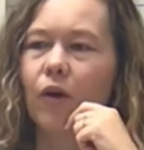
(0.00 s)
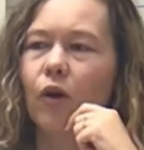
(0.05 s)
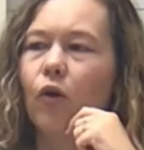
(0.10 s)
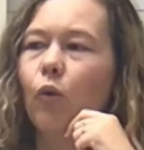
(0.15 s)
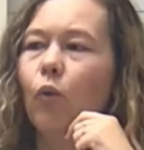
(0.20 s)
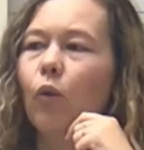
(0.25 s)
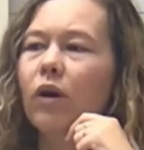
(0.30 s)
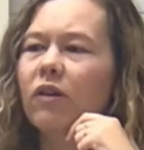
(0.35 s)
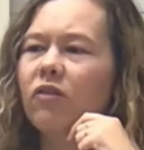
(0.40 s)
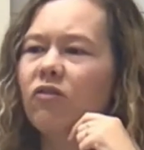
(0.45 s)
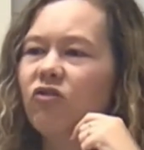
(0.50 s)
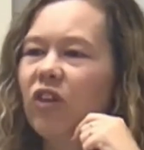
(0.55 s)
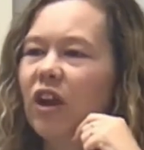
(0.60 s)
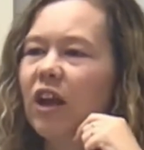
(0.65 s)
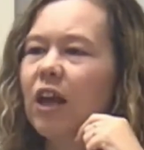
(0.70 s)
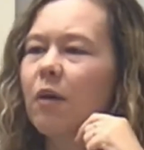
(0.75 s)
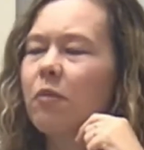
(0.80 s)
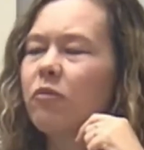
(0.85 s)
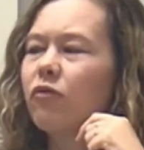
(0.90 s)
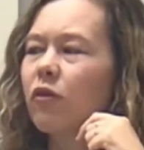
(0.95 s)
What is
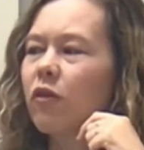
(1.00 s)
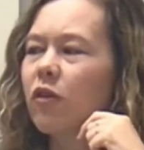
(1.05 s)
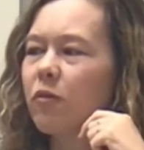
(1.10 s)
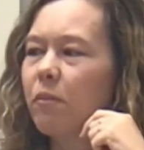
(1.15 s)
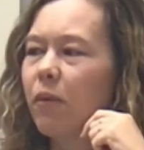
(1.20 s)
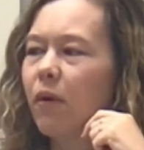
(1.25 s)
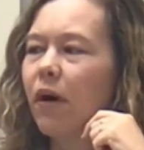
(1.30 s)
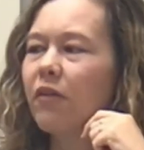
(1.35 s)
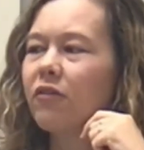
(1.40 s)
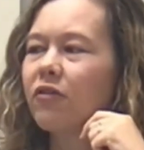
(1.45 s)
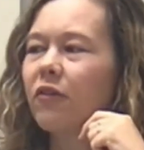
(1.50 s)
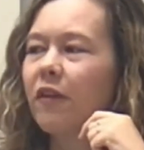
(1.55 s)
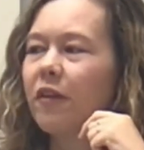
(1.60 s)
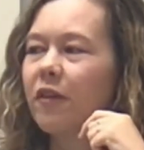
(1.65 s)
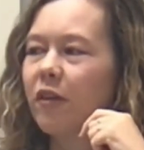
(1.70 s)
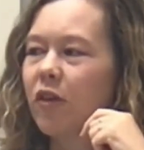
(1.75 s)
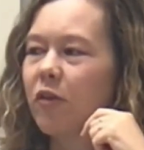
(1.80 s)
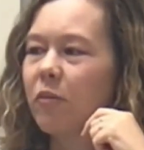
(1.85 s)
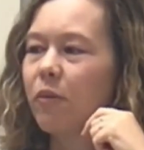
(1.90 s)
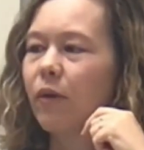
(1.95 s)
Jacob's response to
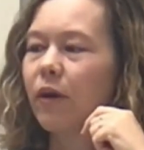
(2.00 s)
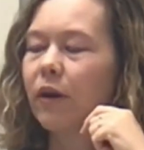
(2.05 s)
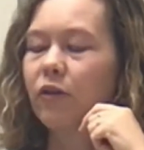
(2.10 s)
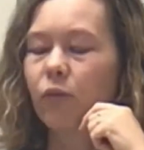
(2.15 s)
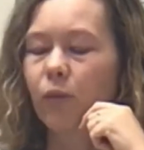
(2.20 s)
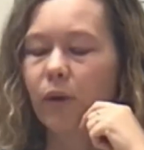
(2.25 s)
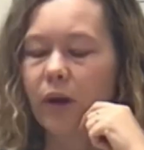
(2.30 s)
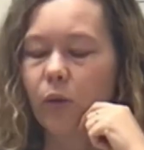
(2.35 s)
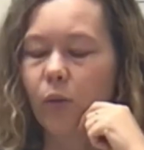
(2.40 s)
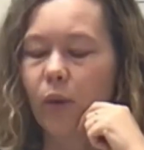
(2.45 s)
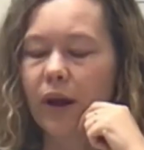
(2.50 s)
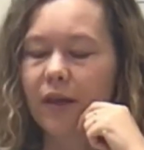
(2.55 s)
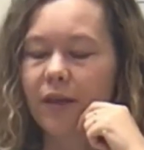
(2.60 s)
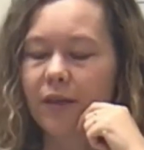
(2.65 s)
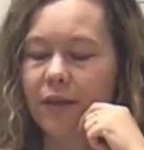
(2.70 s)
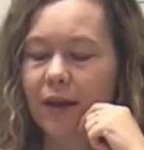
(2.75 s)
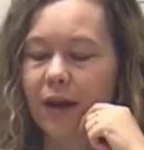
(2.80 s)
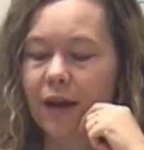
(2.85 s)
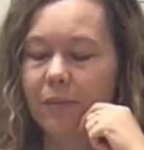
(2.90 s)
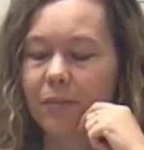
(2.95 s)
this experience when he
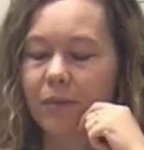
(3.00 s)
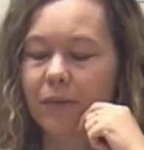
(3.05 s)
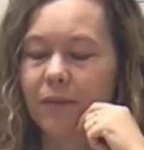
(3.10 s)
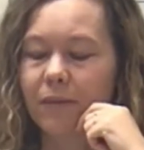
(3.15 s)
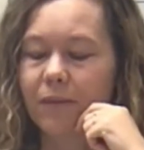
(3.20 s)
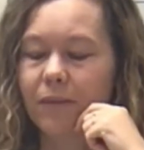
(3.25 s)
wakes up?